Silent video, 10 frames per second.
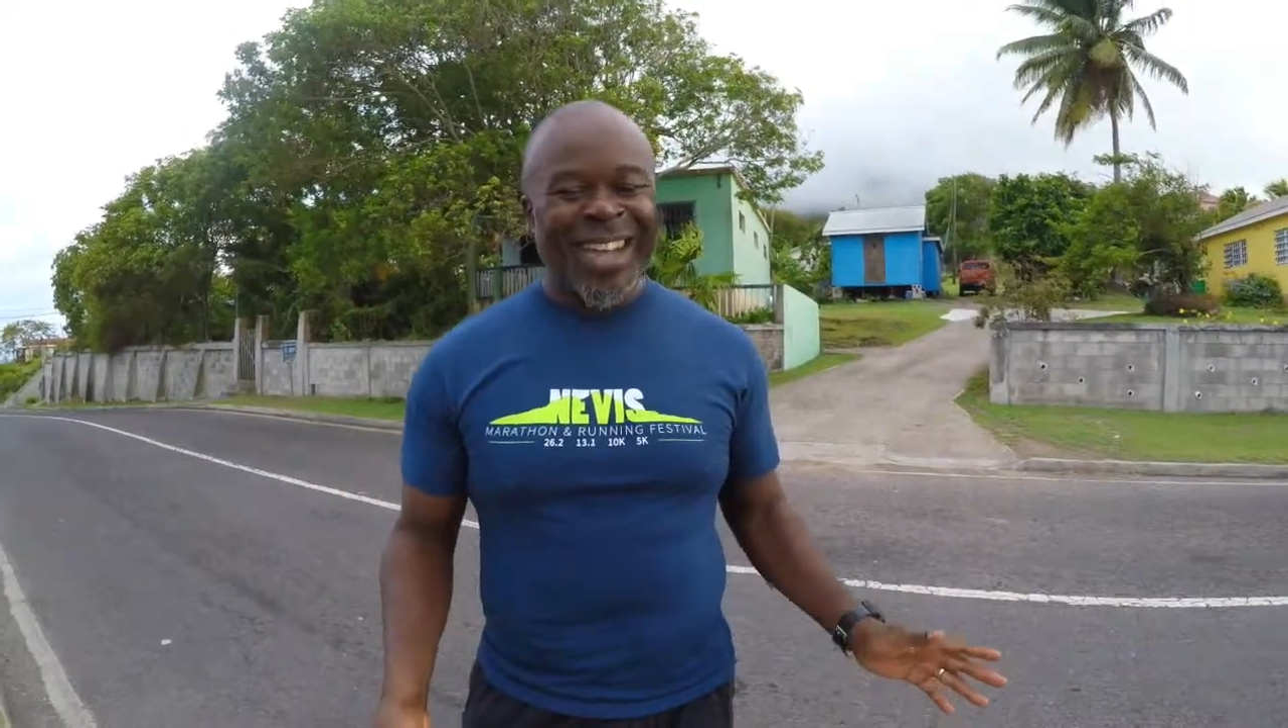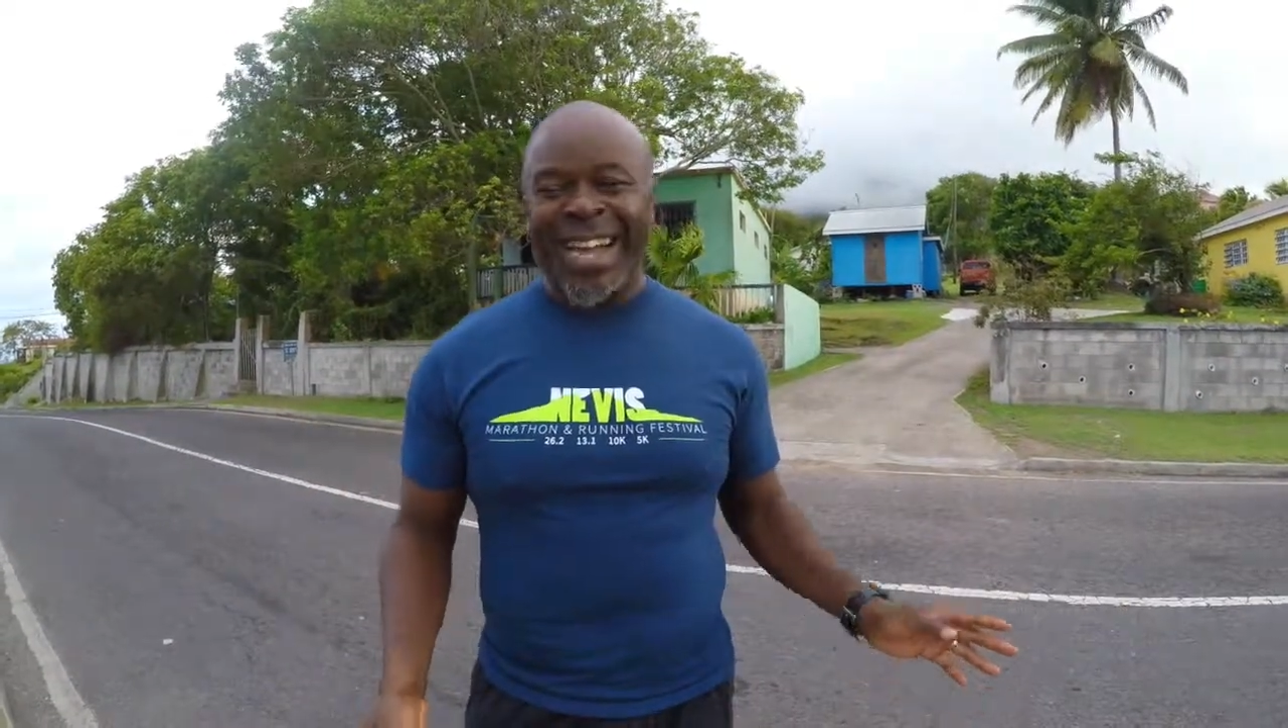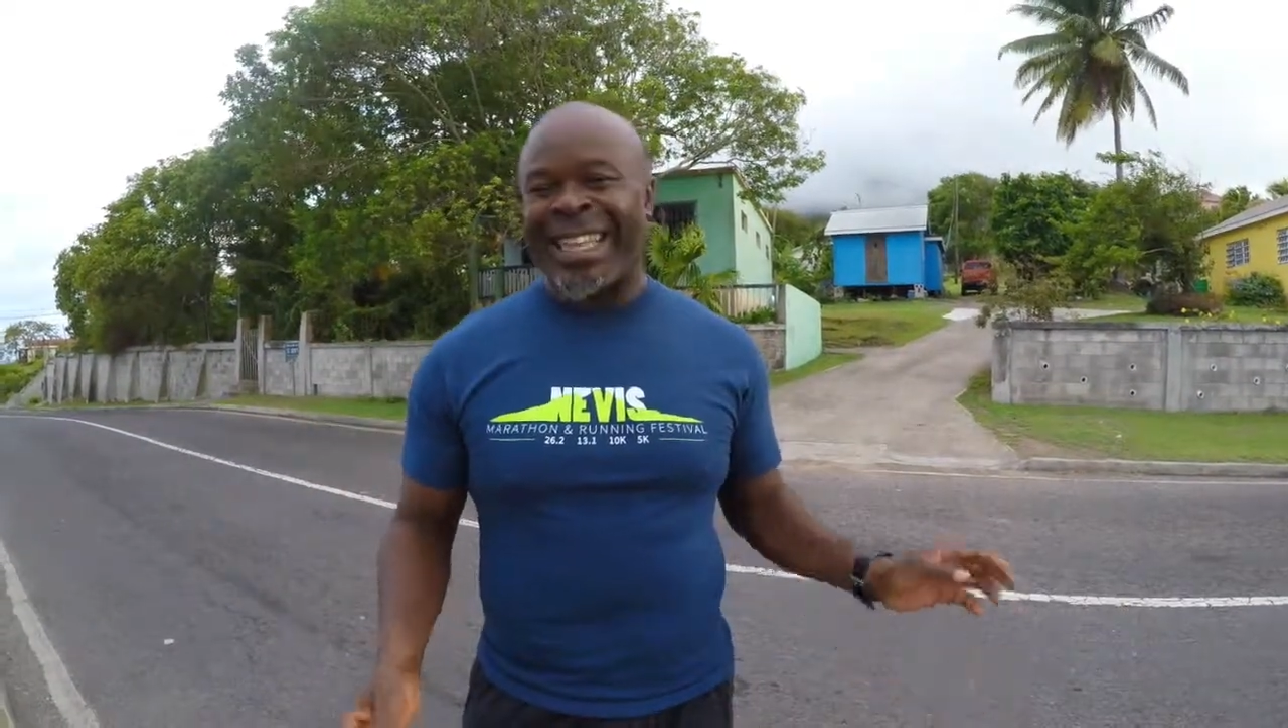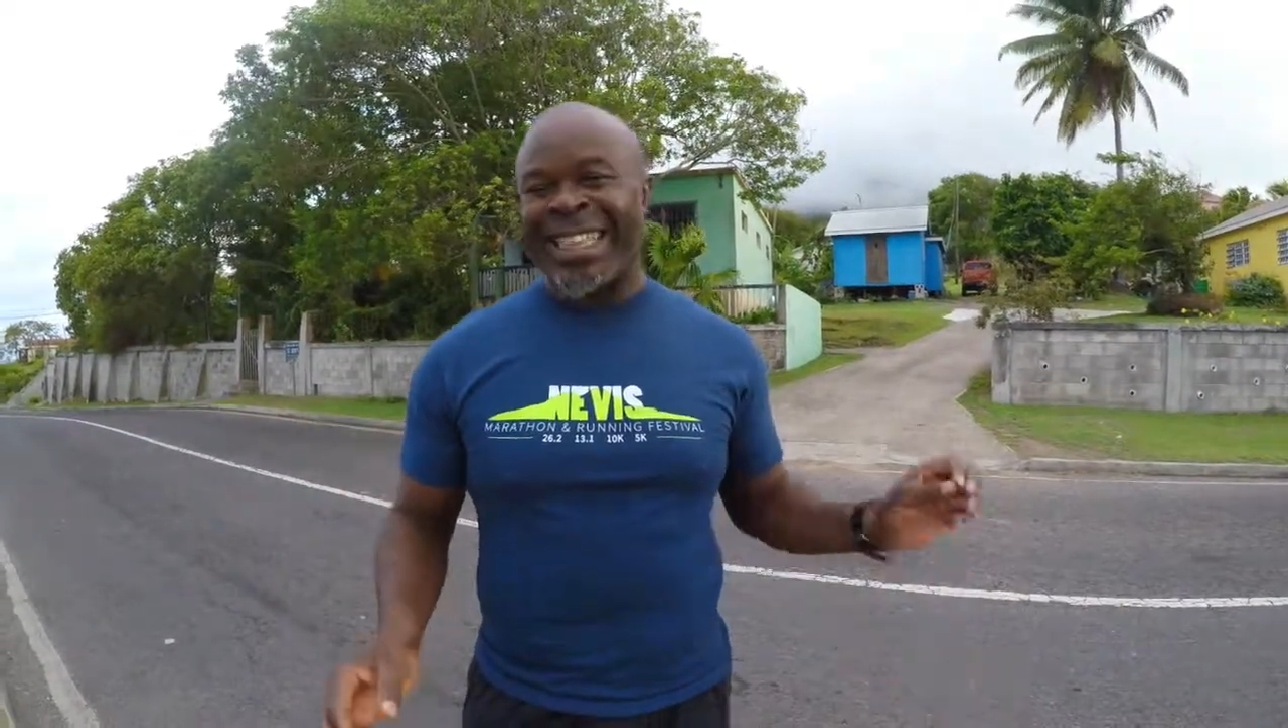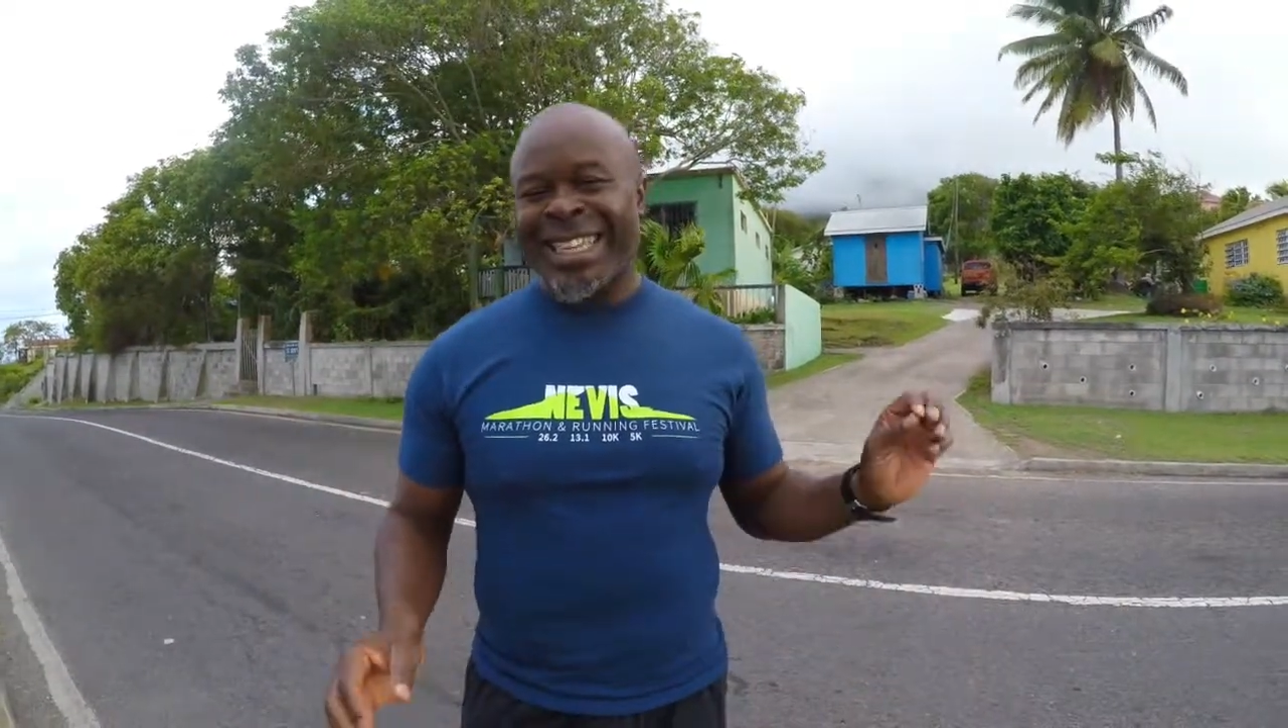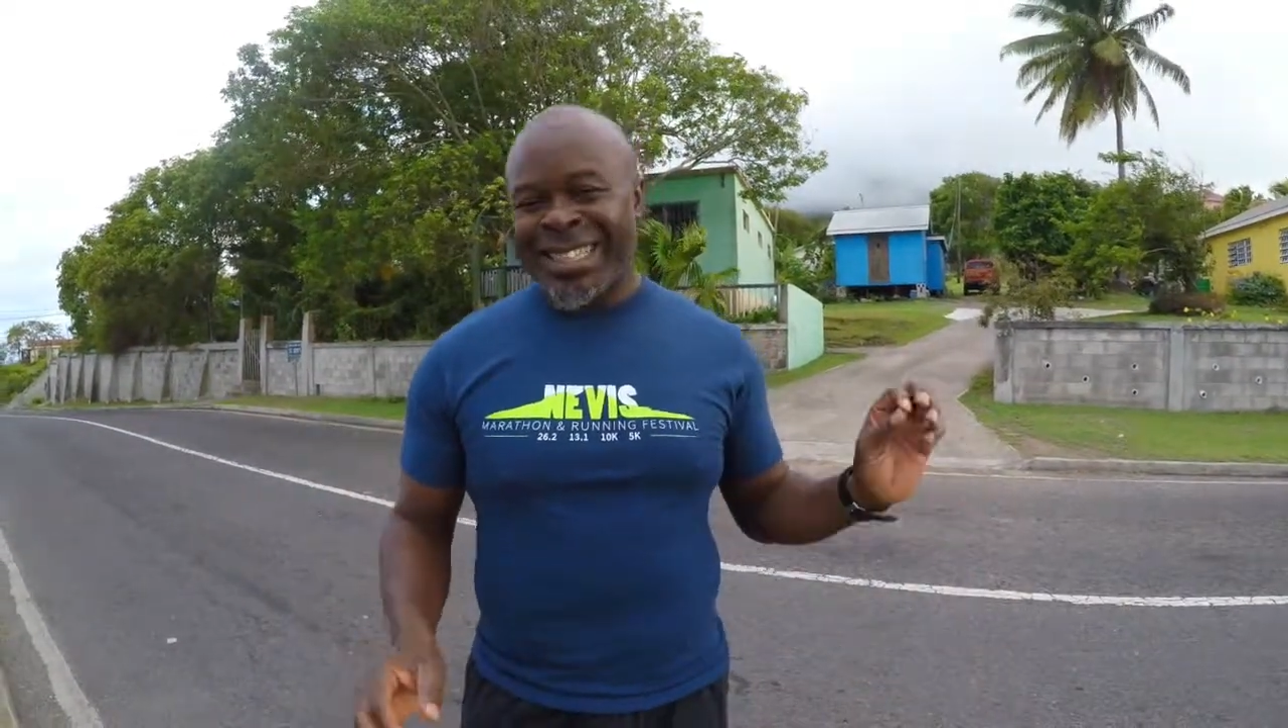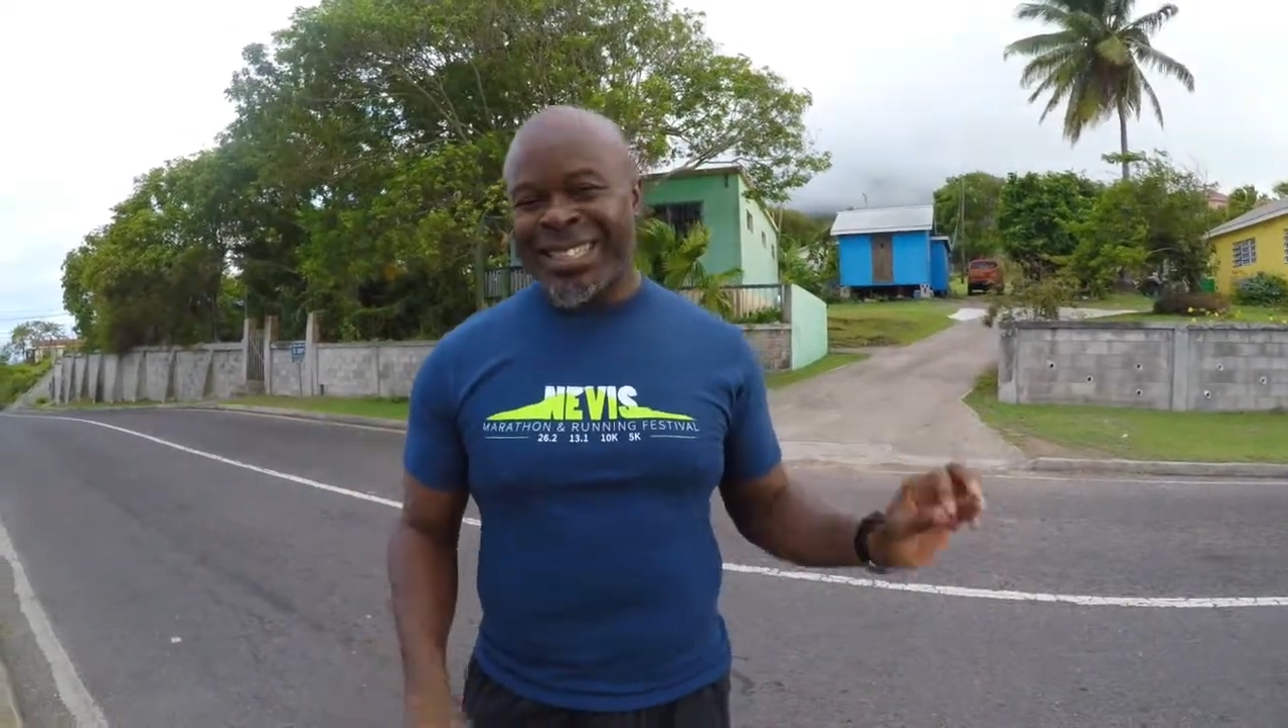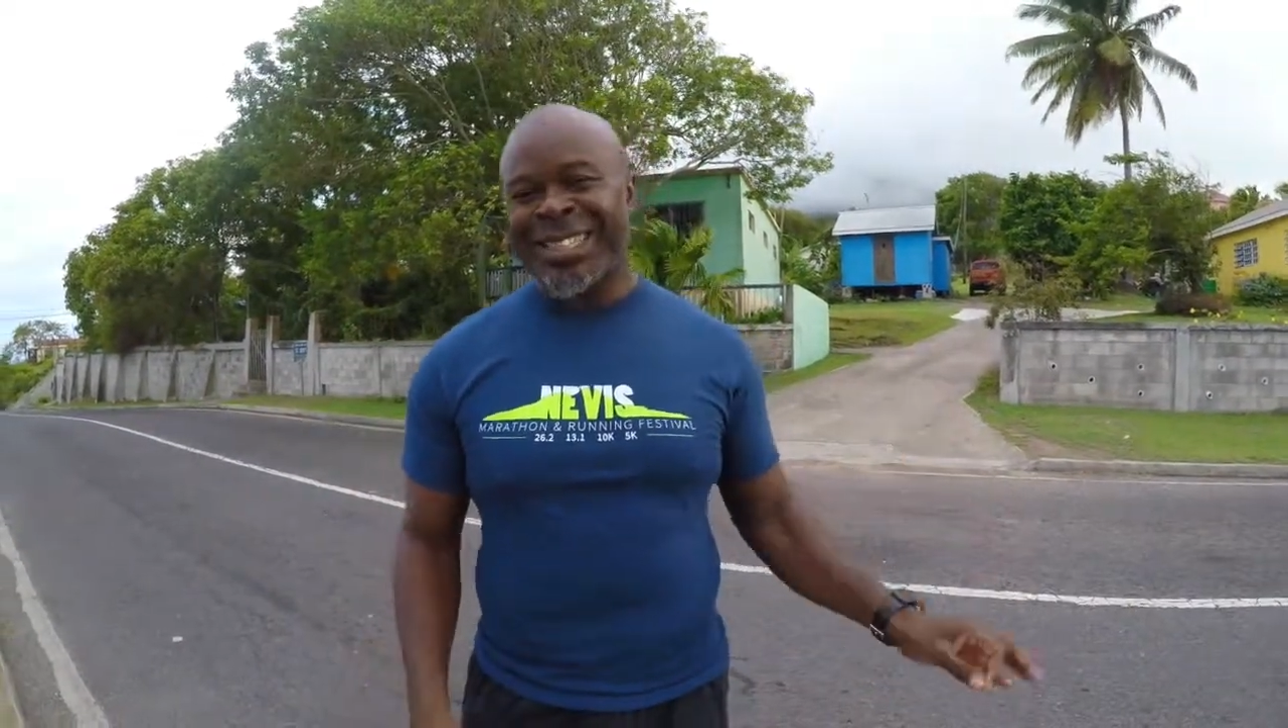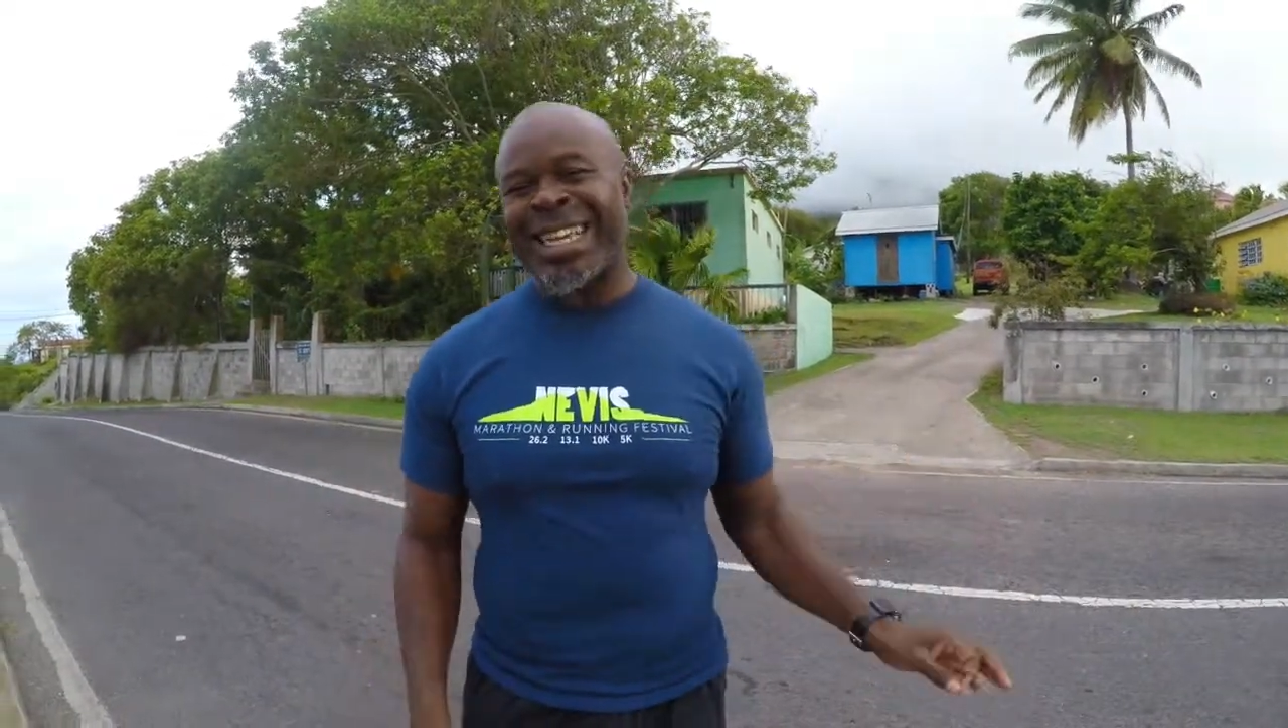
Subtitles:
And this is